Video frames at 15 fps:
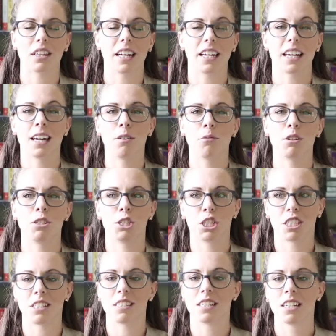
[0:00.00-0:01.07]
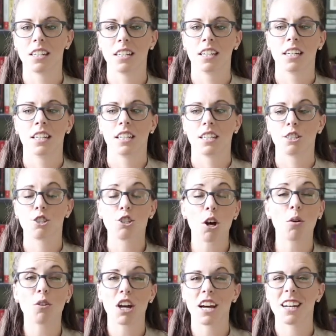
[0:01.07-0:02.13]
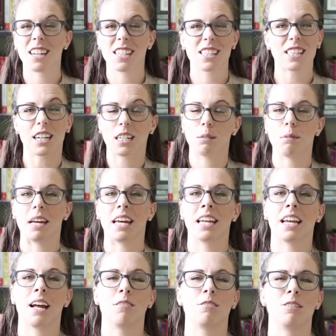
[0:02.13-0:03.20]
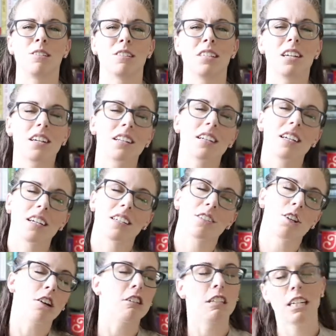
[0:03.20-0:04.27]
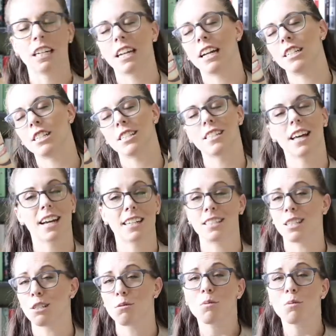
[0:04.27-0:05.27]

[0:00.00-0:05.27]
Like, it was just so good, and it sucked me in, and I was just giggling and chuckling, and I just, like I said,